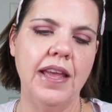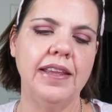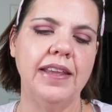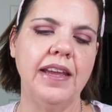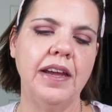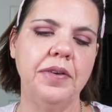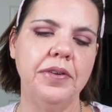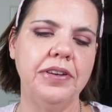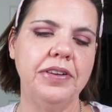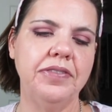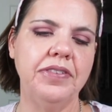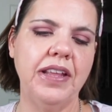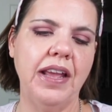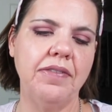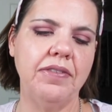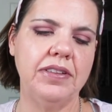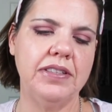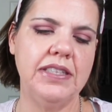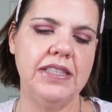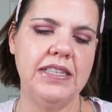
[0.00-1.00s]
Yeah, I would definitely
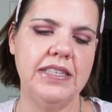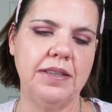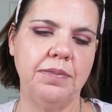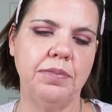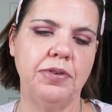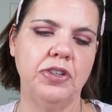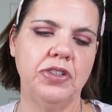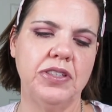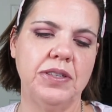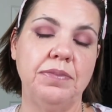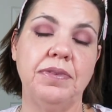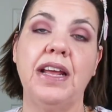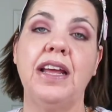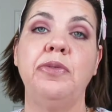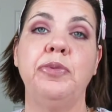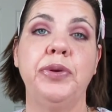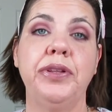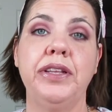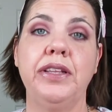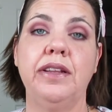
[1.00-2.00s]
have to see these in person, but I
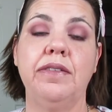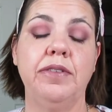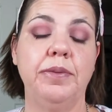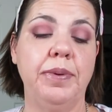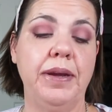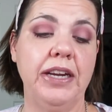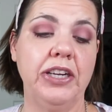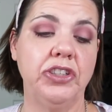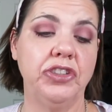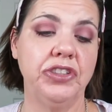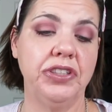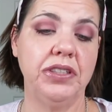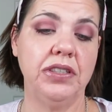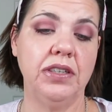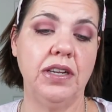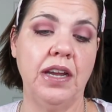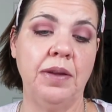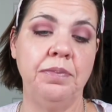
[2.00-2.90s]
really love the packaging.